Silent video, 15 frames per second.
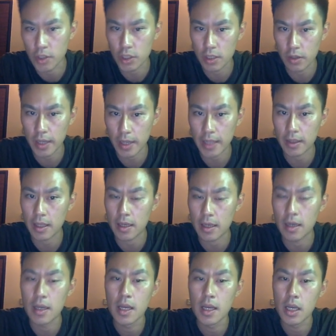Just look at
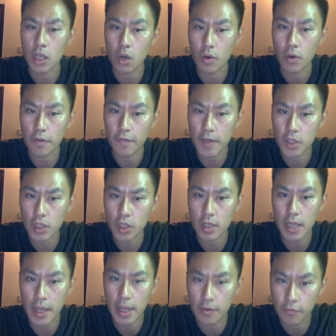the
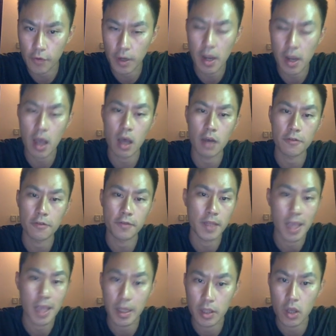coefficient in front of
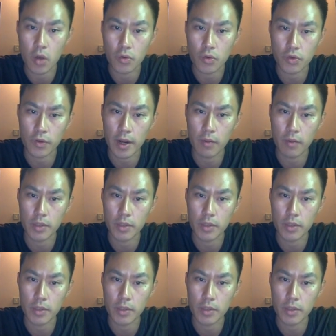the unknowns, right?